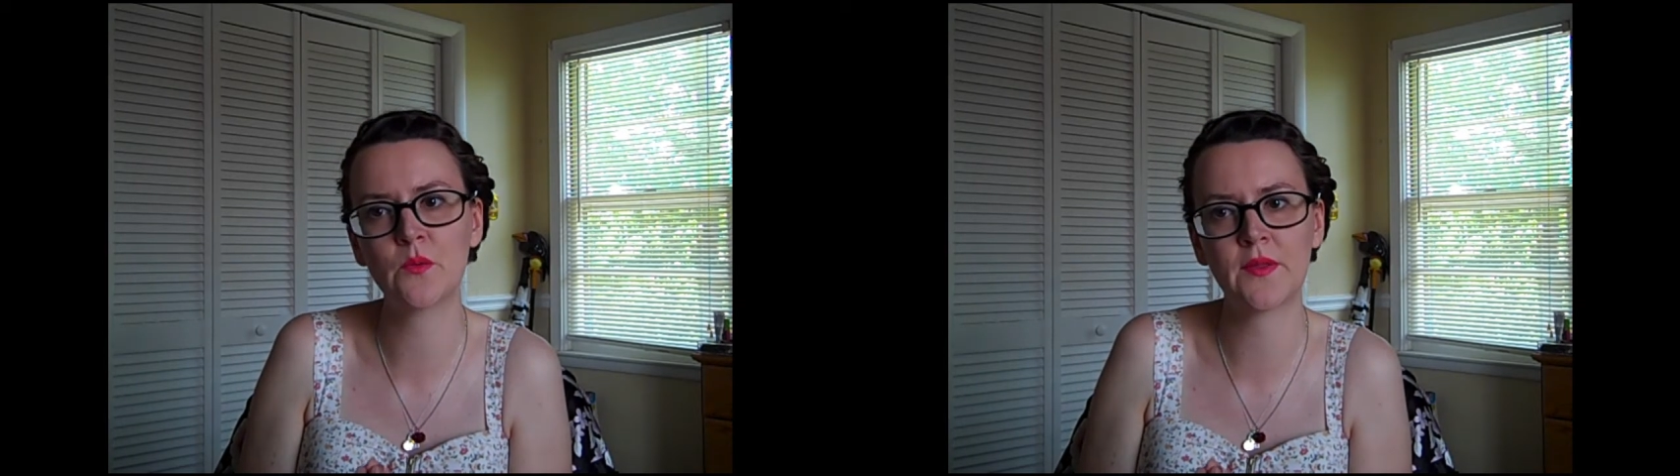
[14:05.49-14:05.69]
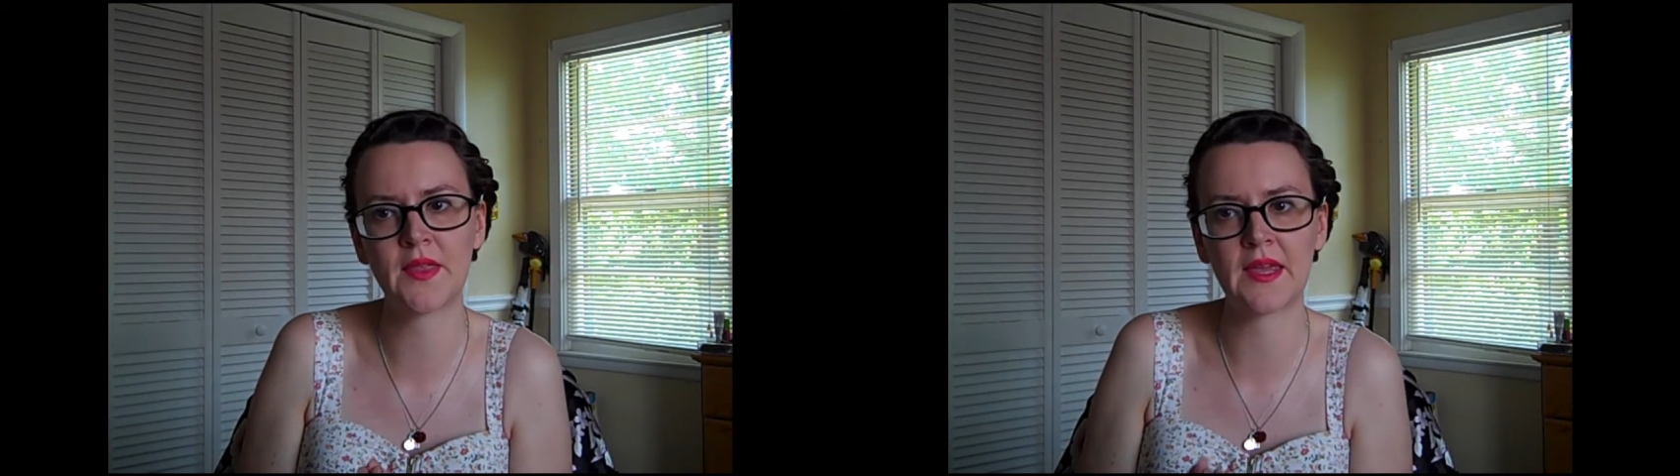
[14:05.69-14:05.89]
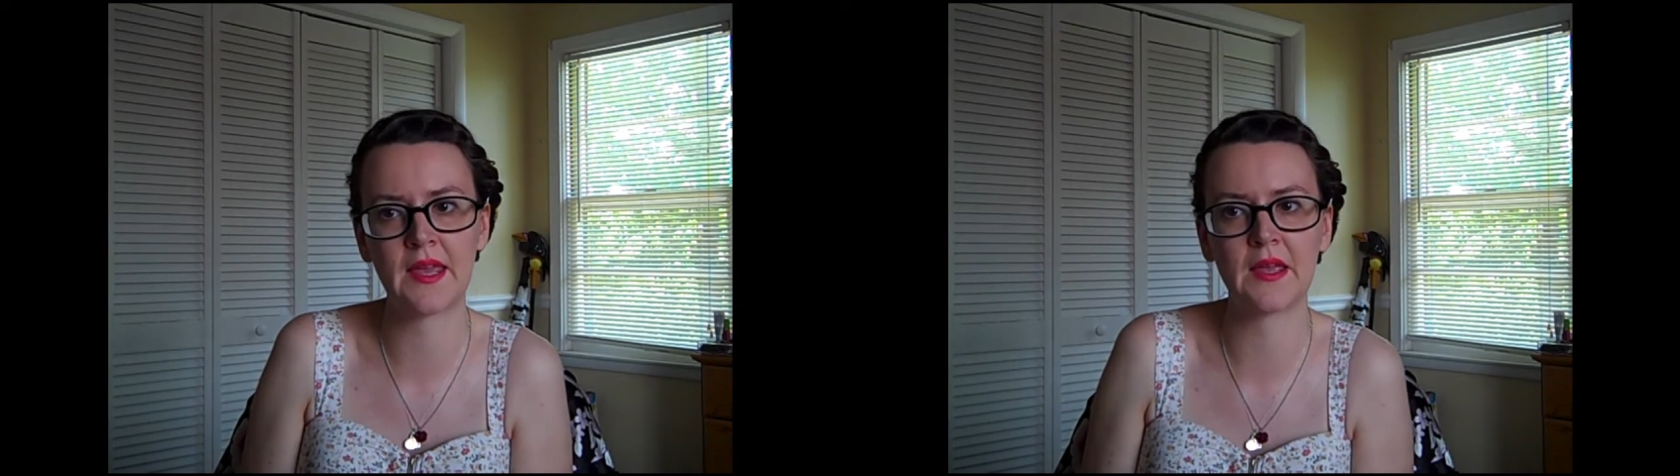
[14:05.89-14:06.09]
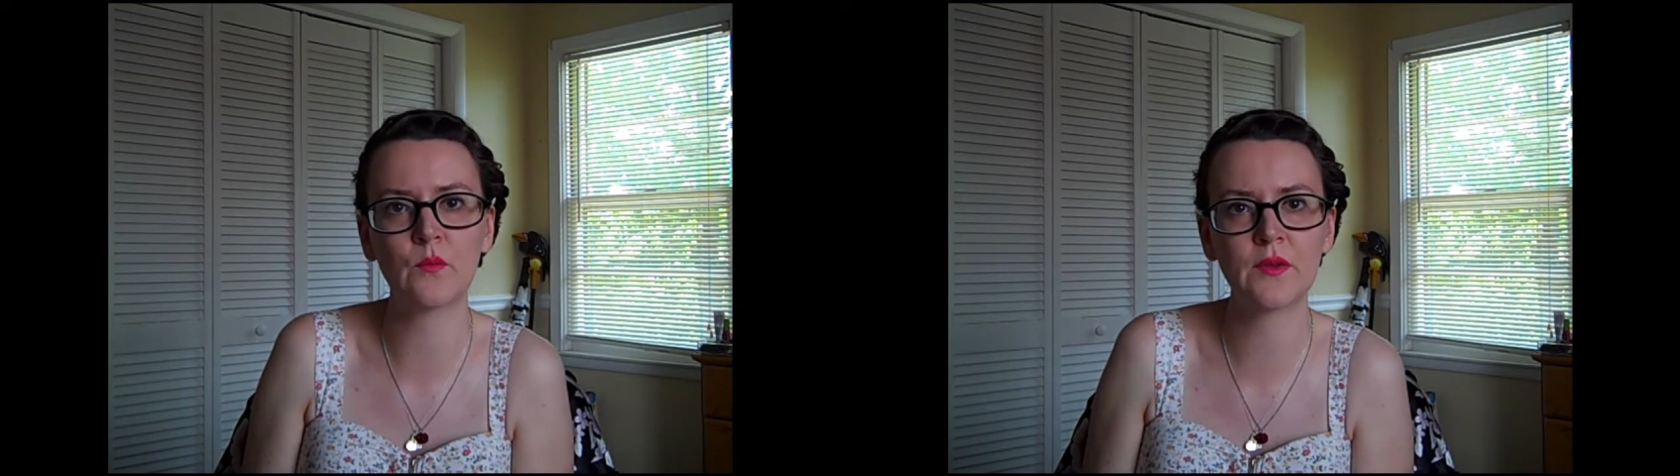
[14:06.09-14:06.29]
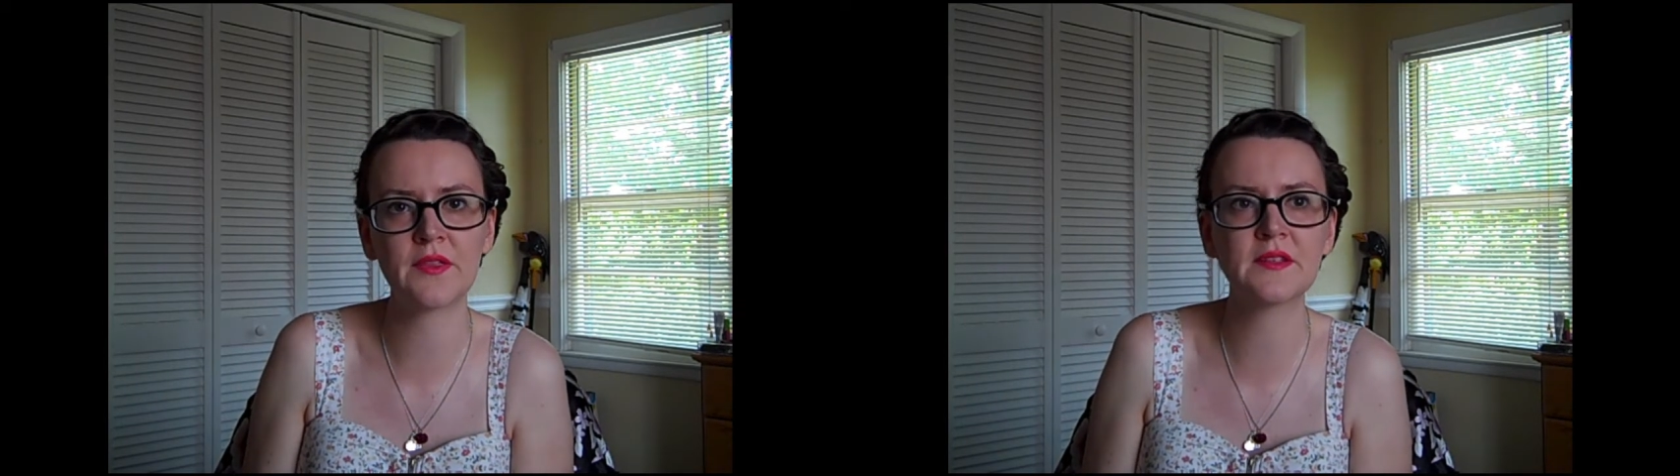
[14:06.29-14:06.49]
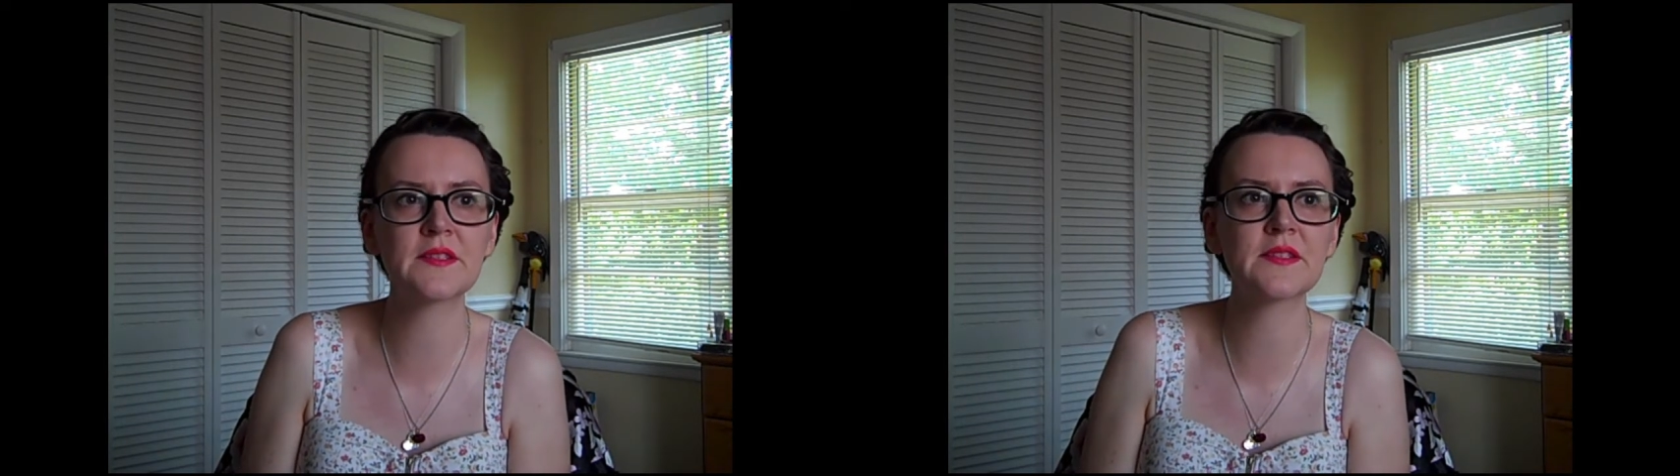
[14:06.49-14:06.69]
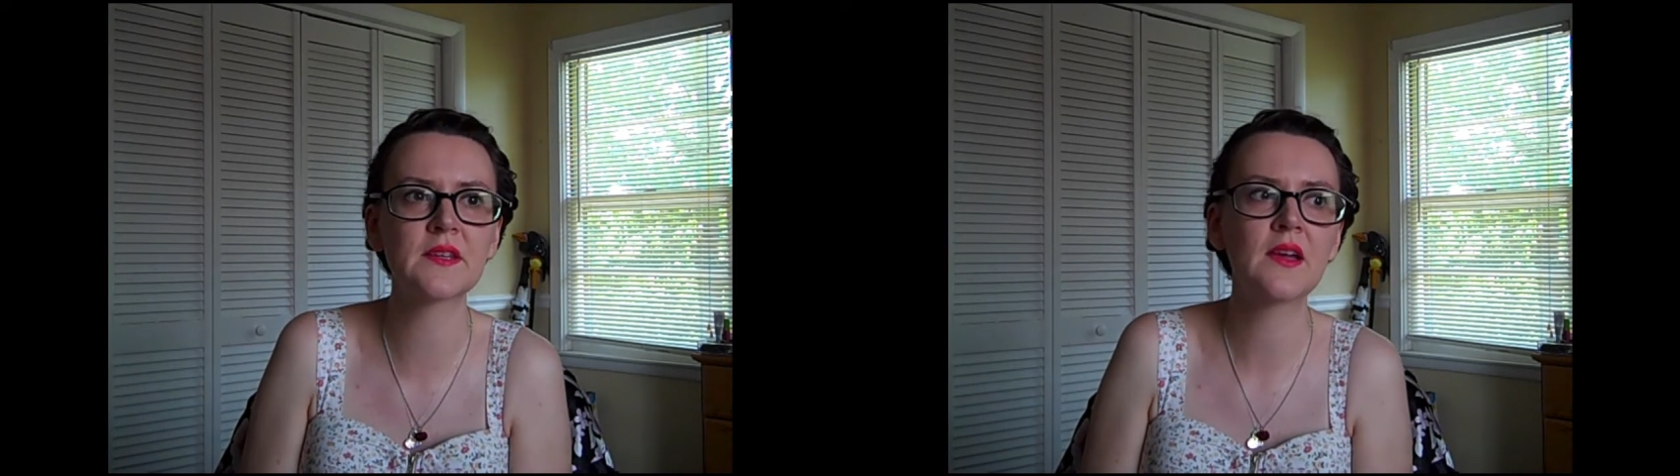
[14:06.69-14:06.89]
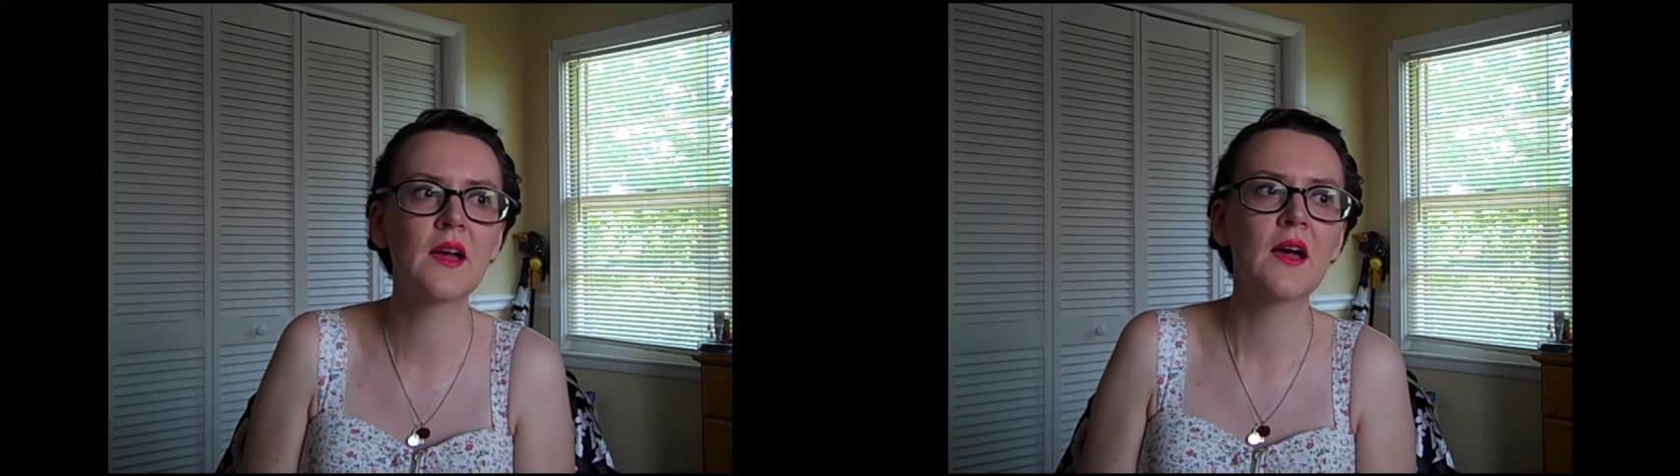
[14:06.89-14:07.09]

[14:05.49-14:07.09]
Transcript: what they can with it.